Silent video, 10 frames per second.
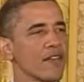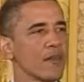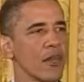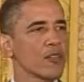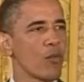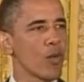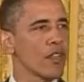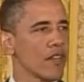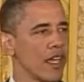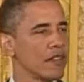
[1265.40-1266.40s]
for much more
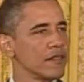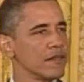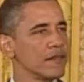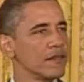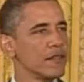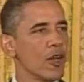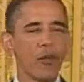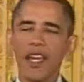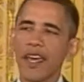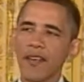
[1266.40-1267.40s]
than that.
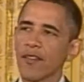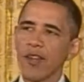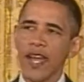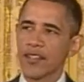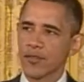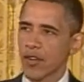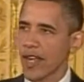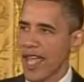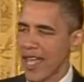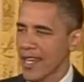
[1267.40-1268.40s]
Nobody ever asked for a
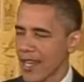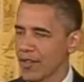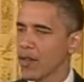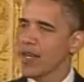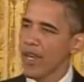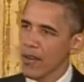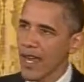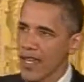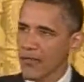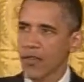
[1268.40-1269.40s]
handout. Nobody ever
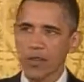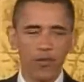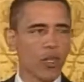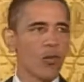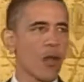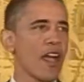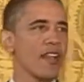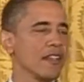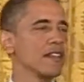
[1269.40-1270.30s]
asked for a free ride.